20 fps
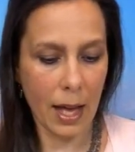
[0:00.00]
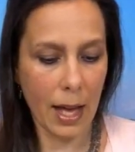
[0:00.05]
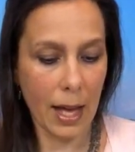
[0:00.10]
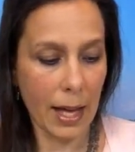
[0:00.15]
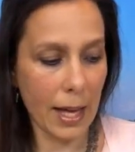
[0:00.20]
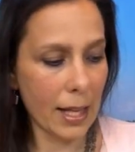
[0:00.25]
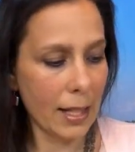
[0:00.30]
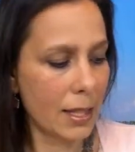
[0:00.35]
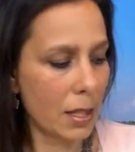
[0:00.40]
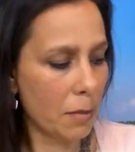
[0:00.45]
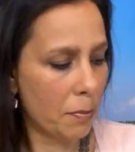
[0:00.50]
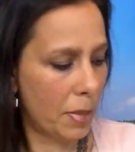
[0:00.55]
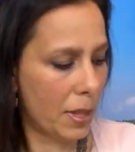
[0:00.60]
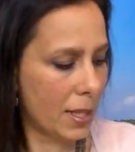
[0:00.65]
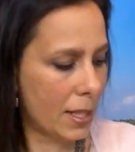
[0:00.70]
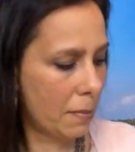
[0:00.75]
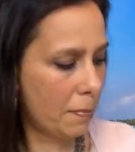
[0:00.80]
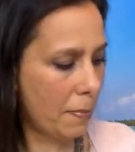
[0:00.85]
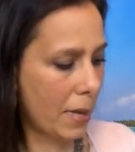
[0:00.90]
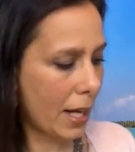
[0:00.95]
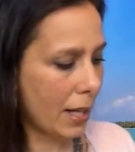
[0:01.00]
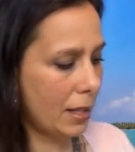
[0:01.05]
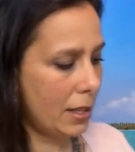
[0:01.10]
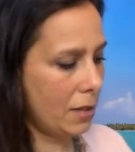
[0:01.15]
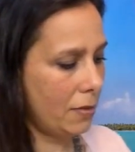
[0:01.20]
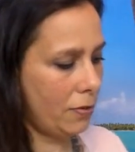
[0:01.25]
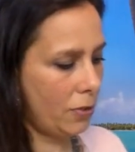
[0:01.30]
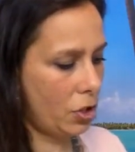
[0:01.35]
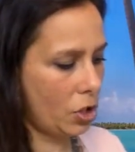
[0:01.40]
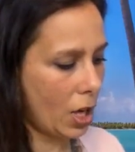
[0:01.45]
It's a
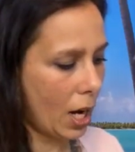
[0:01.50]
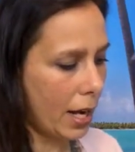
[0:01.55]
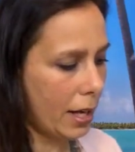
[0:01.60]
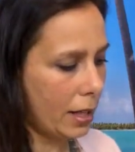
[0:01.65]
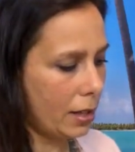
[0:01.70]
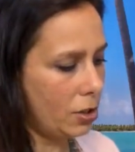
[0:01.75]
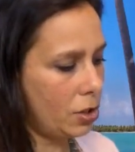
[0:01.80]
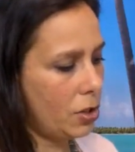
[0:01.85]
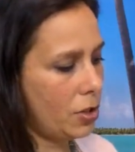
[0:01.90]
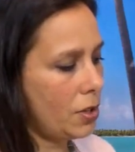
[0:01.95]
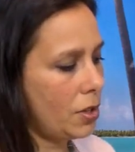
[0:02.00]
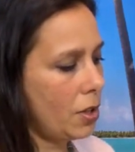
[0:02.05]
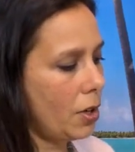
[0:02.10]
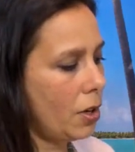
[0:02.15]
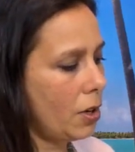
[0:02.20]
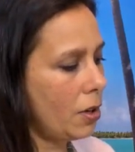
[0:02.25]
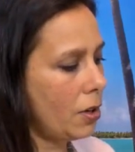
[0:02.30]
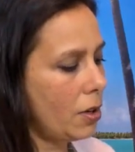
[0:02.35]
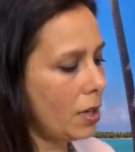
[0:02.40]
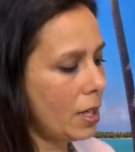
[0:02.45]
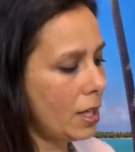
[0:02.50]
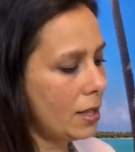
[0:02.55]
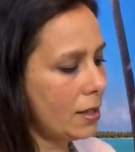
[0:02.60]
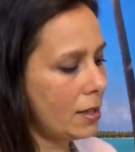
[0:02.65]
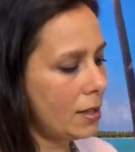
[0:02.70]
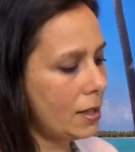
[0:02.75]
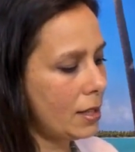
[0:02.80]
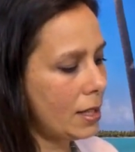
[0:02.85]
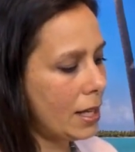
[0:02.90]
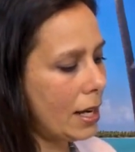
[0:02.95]
perspective change. So
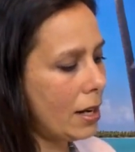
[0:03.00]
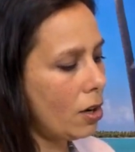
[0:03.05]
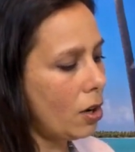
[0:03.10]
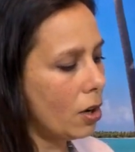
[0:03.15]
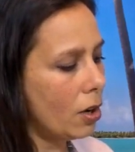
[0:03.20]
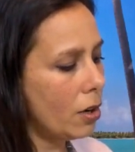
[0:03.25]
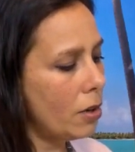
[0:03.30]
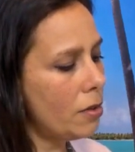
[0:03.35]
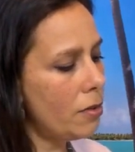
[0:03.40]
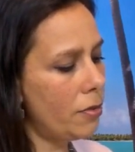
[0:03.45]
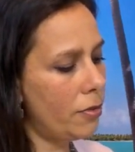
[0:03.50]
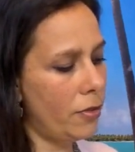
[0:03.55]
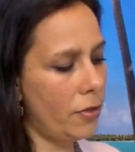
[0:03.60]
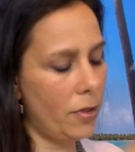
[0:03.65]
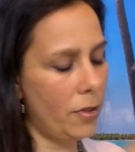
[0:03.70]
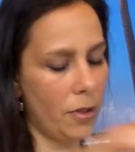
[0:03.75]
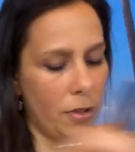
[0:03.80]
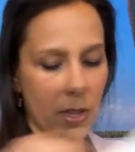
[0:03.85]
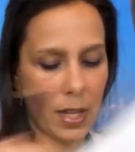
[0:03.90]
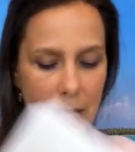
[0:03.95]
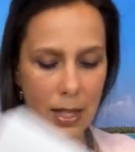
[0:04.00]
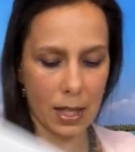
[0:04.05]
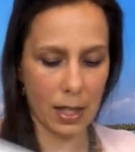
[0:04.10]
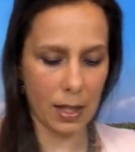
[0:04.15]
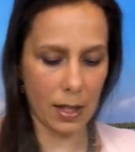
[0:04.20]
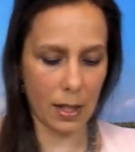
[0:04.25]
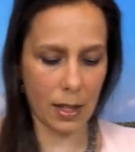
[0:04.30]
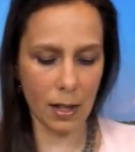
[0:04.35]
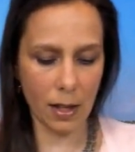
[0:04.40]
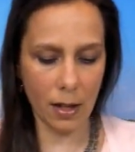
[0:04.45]
instead of
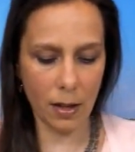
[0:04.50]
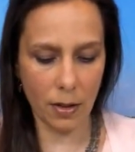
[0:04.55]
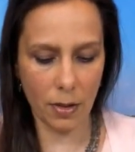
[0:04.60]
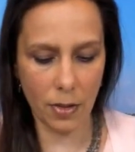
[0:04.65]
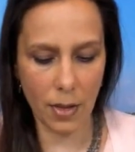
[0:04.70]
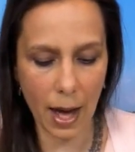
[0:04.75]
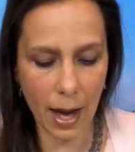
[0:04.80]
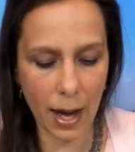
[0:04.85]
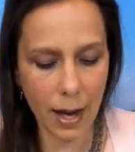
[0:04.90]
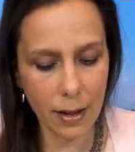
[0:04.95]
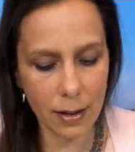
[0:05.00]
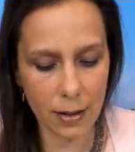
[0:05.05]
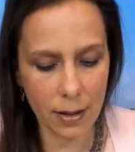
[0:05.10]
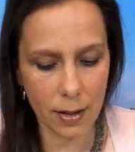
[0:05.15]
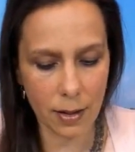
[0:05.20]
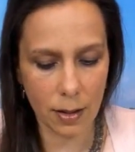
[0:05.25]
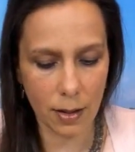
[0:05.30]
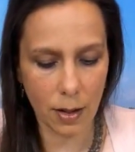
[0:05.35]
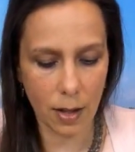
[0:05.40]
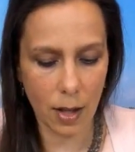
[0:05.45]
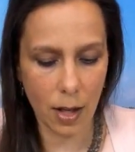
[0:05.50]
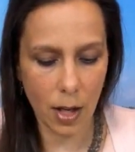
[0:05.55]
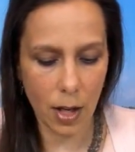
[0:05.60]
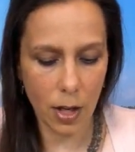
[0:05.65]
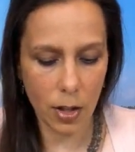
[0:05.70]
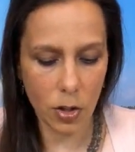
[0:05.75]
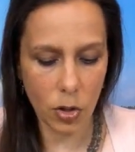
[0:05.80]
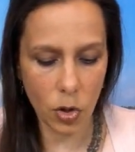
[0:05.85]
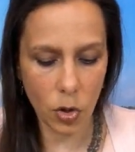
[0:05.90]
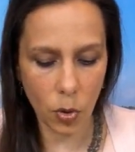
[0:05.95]
thinking that
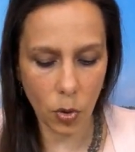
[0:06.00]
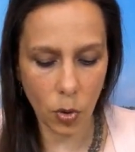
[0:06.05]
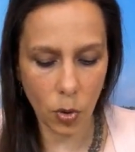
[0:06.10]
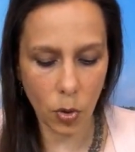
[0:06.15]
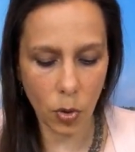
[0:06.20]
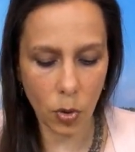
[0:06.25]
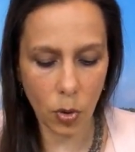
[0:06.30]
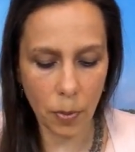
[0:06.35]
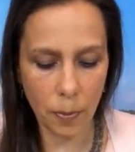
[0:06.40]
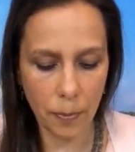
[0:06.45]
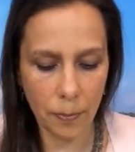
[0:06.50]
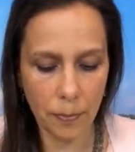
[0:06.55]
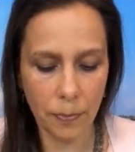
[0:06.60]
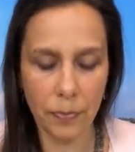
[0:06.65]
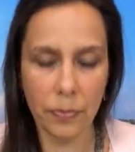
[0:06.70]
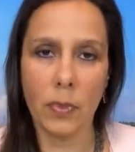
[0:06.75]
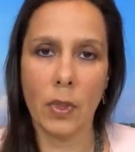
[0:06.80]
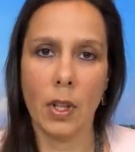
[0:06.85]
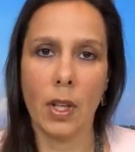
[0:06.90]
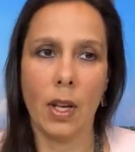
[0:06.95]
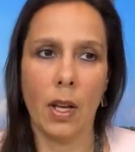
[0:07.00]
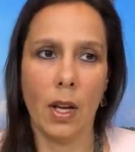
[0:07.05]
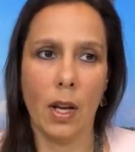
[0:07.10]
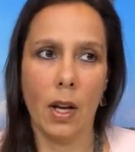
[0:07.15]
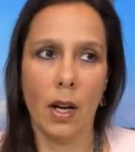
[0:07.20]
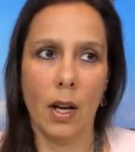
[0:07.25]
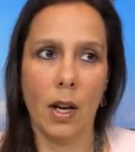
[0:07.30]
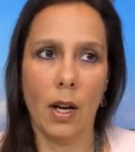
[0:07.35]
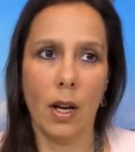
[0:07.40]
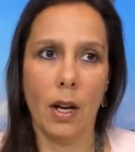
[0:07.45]
you're
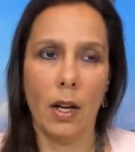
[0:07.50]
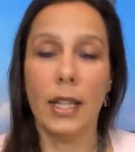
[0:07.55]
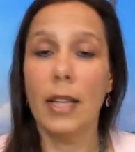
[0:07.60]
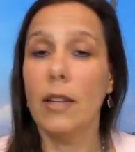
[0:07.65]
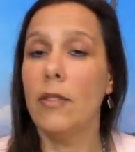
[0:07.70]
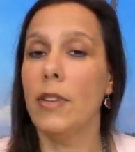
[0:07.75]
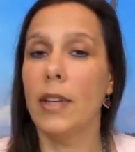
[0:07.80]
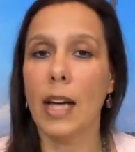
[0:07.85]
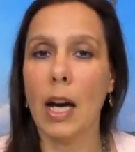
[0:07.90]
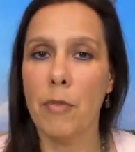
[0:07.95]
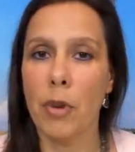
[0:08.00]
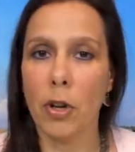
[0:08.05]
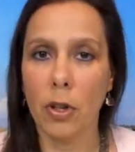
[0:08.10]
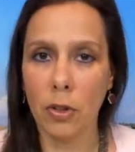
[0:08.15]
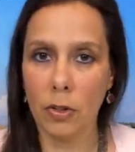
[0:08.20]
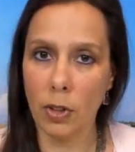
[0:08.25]
giving up on